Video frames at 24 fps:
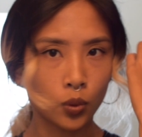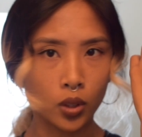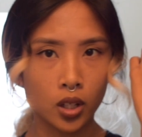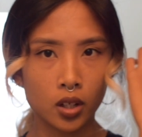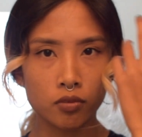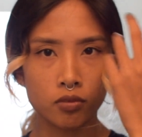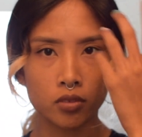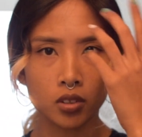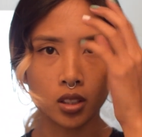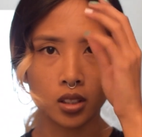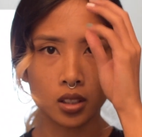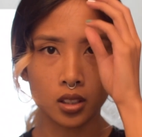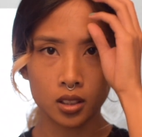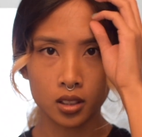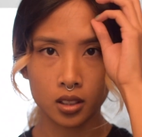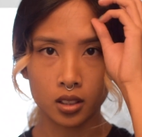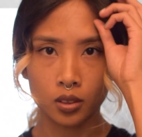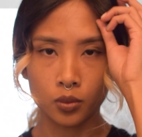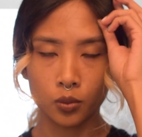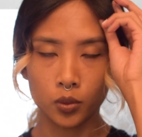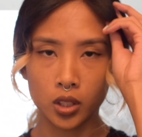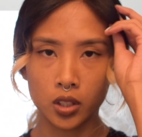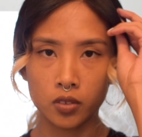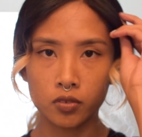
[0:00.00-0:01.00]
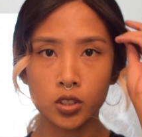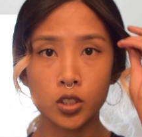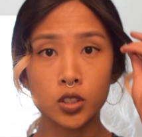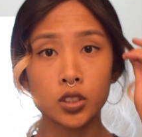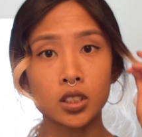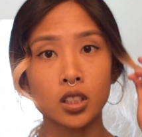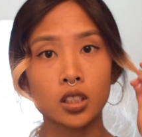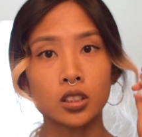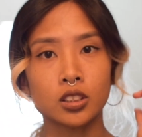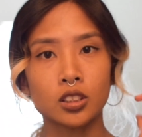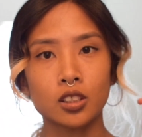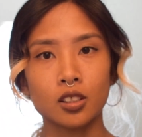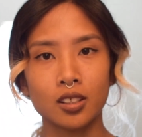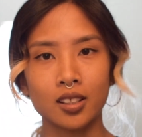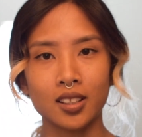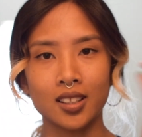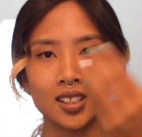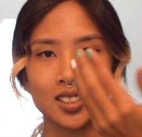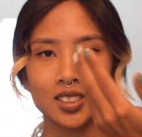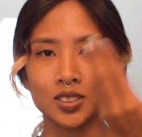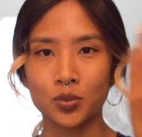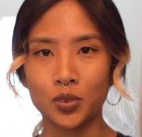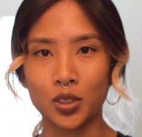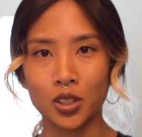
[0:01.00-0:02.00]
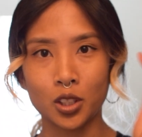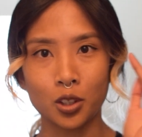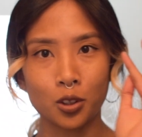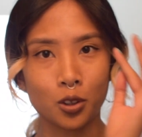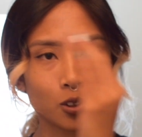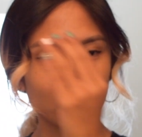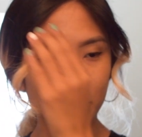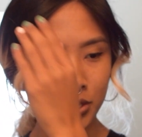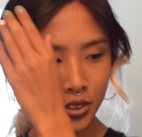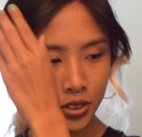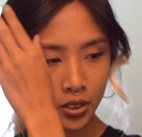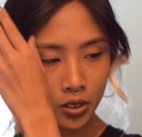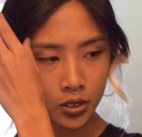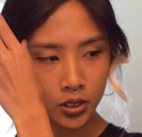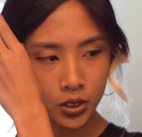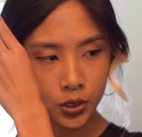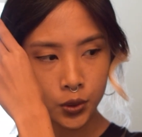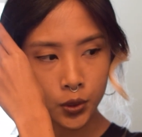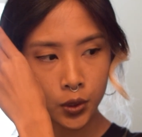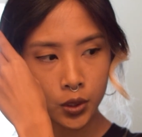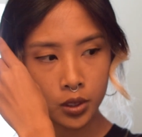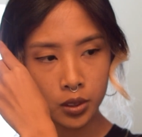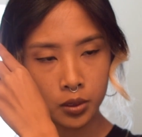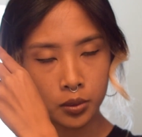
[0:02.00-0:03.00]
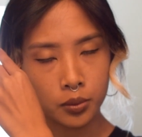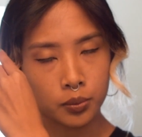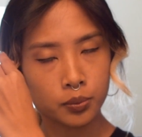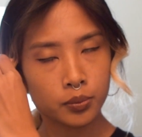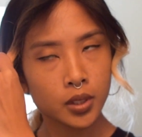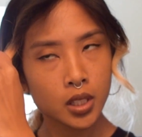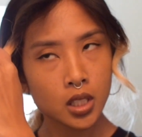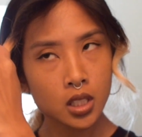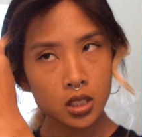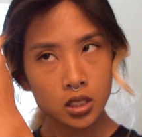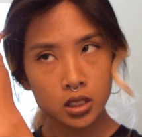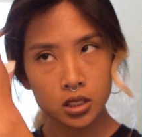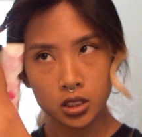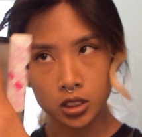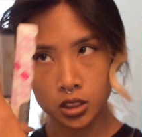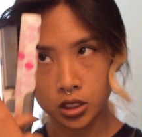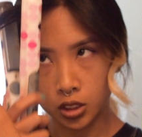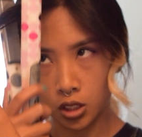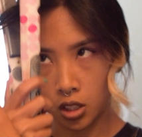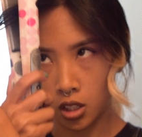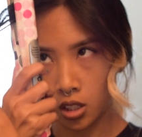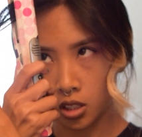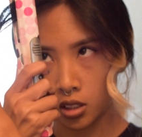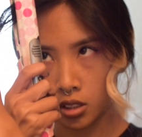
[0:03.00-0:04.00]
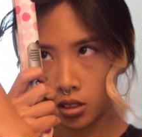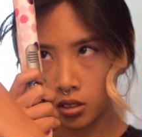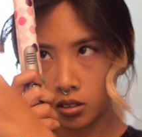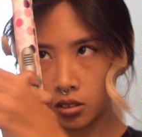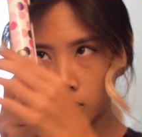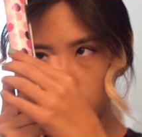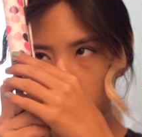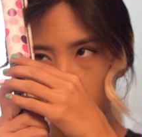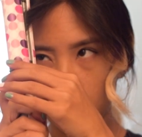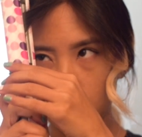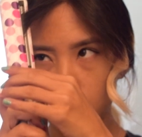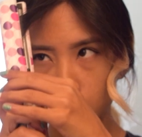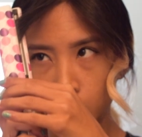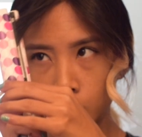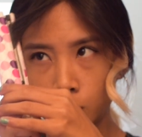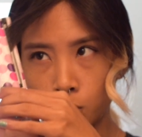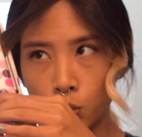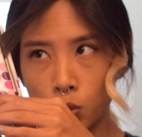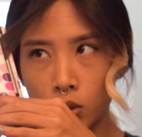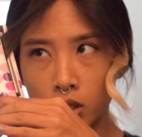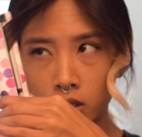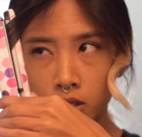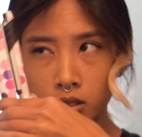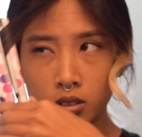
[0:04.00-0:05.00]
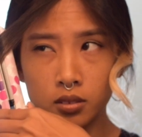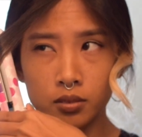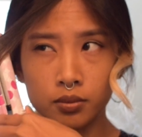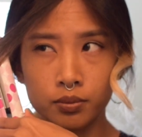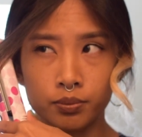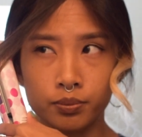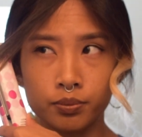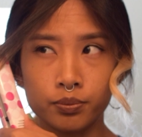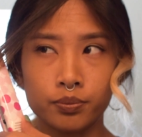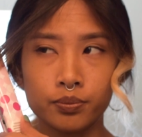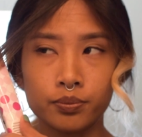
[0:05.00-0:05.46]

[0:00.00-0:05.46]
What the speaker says: wherever you start turning, that's where the curl is also gonna start as well.